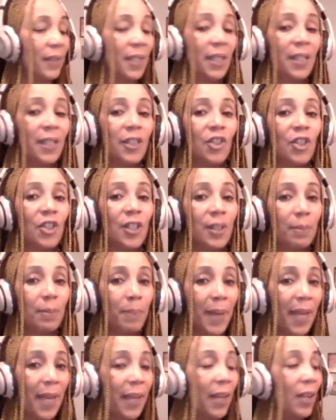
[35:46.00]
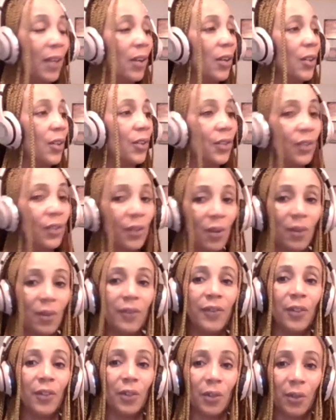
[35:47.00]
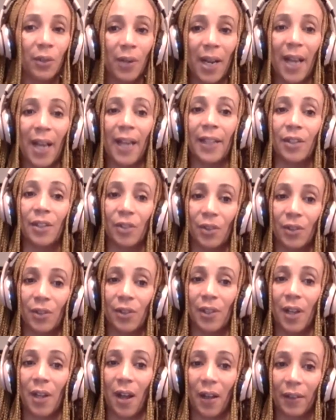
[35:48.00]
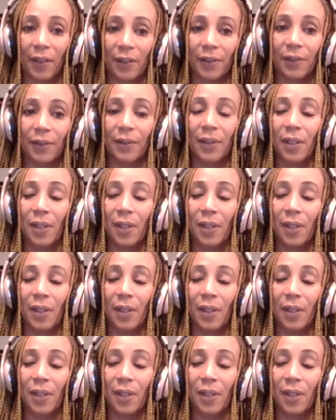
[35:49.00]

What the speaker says: and she's begging her soulful cry to her daughter